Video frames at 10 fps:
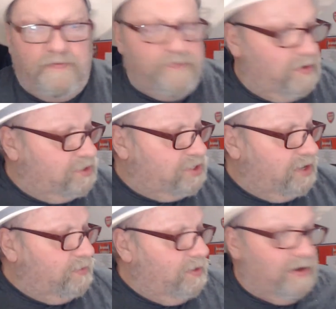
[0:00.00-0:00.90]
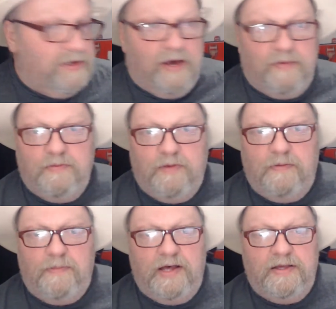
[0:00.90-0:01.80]
got a deal lined up with my
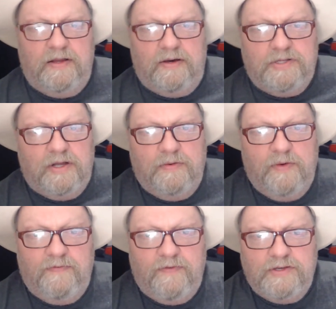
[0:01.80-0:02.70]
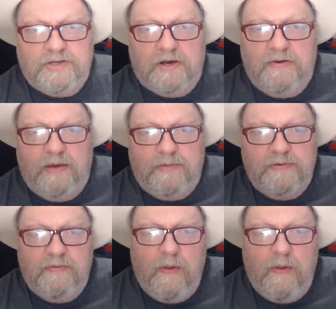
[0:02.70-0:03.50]
mate. I don't know whether it's going to happen.